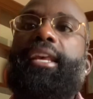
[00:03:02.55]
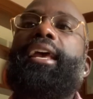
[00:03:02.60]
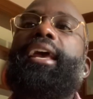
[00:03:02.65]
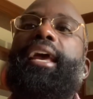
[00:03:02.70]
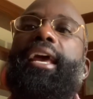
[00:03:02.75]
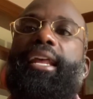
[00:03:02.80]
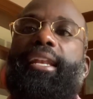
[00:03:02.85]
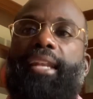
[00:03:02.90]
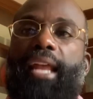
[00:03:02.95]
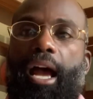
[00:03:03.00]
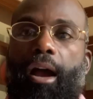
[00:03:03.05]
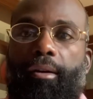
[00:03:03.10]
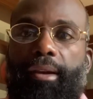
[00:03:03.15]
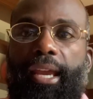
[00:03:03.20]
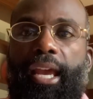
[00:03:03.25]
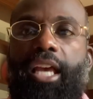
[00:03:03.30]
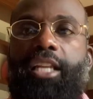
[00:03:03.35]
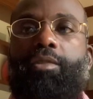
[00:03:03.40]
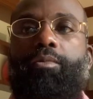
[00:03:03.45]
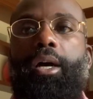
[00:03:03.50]
And now
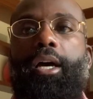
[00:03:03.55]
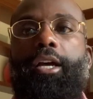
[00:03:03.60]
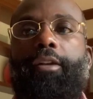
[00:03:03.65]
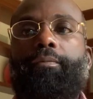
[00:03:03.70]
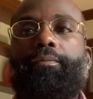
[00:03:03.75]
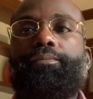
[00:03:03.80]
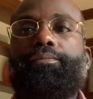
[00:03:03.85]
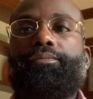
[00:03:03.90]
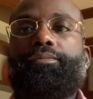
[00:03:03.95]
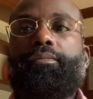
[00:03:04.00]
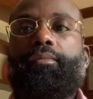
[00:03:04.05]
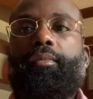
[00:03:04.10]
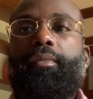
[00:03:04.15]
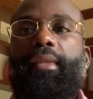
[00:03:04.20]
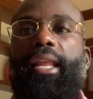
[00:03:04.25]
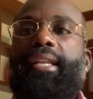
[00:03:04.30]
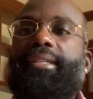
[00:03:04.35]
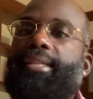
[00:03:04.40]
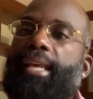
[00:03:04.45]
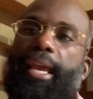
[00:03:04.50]
guess what?
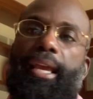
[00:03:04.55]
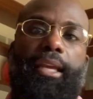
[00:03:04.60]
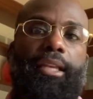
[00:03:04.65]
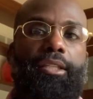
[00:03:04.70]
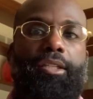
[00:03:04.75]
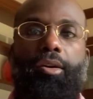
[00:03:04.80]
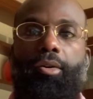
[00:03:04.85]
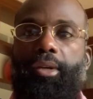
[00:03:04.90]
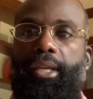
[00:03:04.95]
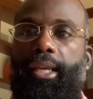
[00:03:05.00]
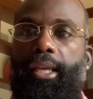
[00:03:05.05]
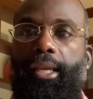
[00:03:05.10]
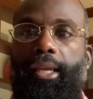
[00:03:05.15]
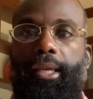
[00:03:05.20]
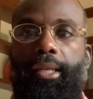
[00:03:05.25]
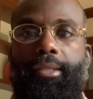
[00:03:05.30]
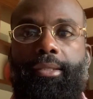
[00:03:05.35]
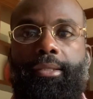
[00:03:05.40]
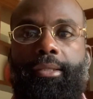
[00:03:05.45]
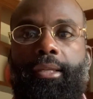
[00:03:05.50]
They taking your
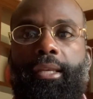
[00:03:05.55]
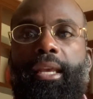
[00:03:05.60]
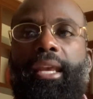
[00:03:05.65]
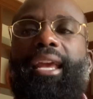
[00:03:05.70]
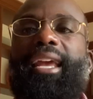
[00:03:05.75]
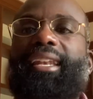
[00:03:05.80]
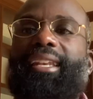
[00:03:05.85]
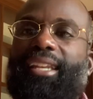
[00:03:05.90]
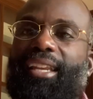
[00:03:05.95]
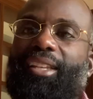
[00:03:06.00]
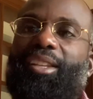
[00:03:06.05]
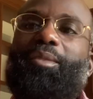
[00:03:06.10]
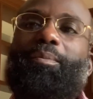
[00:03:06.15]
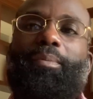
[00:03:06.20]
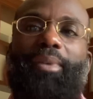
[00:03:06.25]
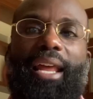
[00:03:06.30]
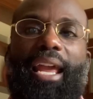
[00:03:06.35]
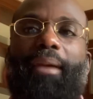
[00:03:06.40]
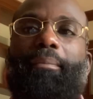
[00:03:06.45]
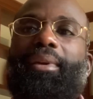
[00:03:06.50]
kids. And then you
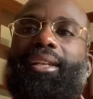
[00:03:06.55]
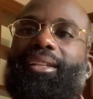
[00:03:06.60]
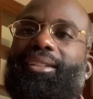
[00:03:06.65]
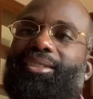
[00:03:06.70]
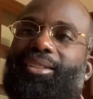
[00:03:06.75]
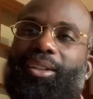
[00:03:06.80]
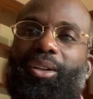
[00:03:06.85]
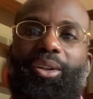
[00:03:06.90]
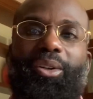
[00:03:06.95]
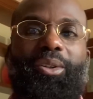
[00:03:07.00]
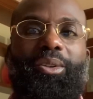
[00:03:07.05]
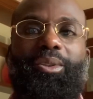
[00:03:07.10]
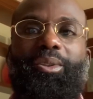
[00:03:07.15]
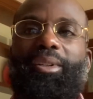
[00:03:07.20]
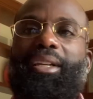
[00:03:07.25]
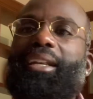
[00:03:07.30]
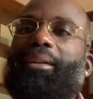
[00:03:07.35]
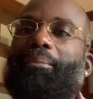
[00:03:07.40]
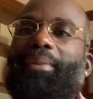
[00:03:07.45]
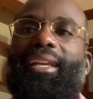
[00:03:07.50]
blaming the school.
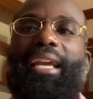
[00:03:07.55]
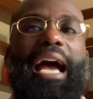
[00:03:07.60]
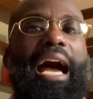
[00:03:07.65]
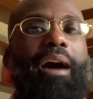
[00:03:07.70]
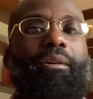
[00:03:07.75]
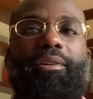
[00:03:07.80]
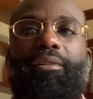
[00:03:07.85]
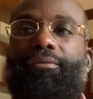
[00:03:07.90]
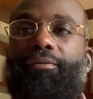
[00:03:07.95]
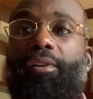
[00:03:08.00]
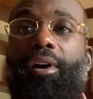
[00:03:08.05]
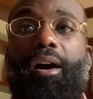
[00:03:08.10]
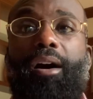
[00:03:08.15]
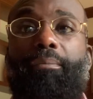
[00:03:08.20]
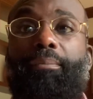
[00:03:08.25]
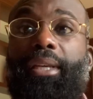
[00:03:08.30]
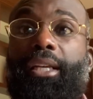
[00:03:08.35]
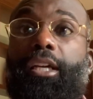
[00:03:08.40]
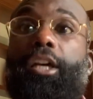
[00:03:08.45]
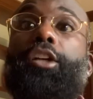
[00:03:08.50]
It'll be our
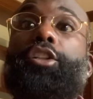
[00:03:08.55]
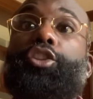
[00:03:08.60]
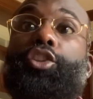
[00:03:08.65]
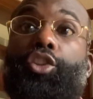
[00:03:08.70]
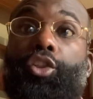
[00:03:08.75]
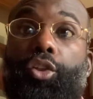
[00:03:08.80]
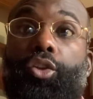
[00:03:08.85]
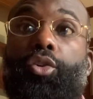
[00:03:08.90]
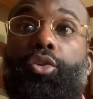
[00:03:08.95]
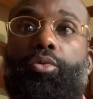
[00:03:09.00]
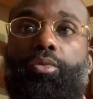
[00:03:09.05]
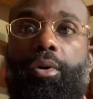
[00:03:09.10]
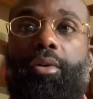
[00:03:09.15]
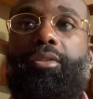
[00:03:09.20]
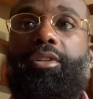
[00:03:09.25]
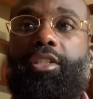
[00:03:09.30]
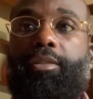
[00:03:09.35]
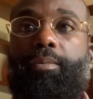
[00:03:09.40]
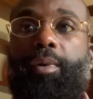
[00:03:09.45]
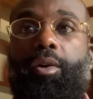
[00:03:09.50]
fault because you
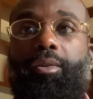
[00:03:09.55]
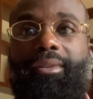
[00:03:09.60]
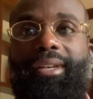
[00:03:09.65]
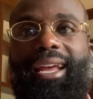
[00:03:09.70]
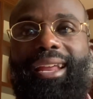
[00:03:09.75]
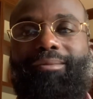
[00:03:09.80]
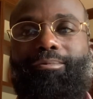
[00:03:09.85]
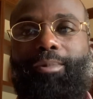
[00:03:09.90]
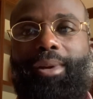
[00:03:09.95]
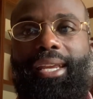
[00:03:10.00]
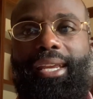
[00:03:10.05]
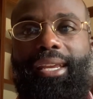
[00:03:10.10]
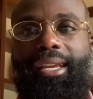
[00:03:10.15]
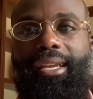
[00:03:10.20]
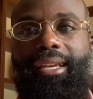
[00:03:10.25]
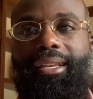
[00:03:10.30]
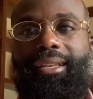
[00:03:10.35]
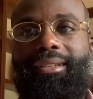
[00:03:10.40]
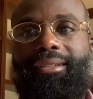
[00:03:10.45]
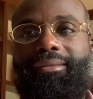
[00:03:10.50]
want to smoke that
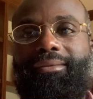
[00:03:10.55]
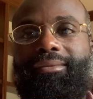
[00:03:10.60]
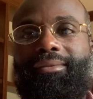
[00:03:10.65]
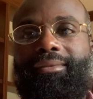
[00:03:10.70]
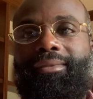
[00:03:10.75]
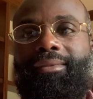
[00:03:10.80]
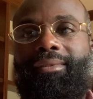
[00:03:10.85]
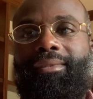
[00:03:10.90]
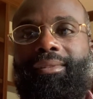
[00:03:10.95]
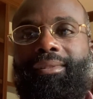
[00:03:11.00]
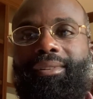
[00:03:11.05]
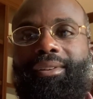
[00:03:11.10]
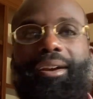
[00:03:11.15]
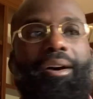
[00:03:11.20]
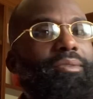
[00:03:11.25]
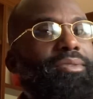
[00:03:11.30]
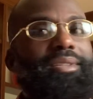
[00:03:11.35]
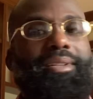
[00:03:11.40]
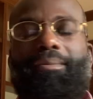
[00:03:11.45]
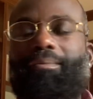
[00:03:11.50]
weed.
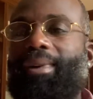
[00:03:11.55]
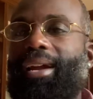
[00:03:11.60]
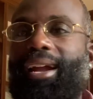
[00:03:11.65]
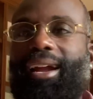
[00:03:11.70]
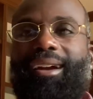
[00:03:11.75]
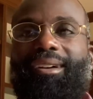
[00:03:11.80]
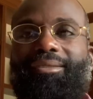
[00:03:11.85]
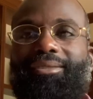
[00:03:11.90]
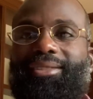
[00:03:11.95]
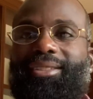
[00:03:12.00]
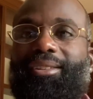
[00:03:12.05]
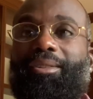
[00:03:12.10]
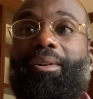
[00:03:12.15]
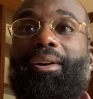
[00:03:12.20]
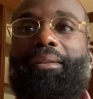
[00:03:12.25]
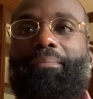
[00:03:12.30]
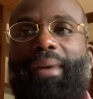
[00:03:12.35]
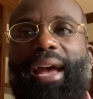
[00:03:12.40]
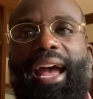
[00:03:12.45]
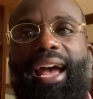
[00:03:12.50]
Go somewhere else. Go in
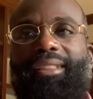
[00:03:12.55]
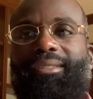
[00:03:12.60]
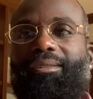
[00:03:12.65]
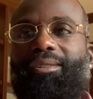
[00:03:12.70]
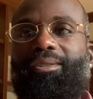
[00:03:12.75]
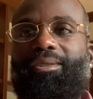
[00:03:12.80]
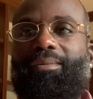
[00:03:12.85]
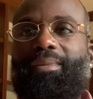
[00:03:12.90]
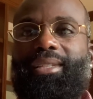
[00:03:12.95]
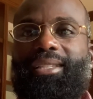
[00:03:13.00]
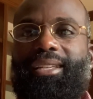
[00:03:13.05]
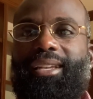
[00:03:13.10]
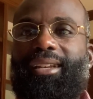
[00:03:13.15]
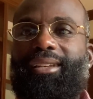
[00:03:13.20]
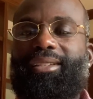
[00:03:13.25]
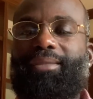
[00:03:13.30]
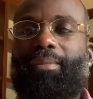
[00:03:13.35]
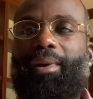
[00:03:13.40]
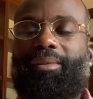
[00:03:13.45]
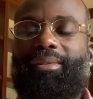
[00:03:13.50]
the bathroom and sit
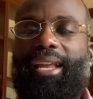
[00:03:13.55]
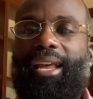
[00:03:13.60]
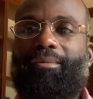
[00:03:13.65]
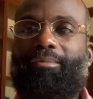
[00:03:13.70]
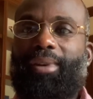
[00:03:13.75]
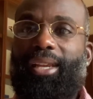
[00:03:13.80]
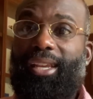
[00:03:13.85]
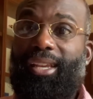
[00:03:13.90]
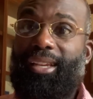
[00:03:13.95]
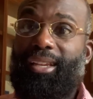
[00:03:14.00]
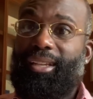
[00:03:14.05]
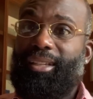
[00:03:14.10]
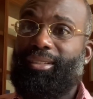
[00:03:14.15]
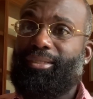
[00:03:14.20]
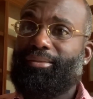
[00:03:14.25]
and smoke that weed.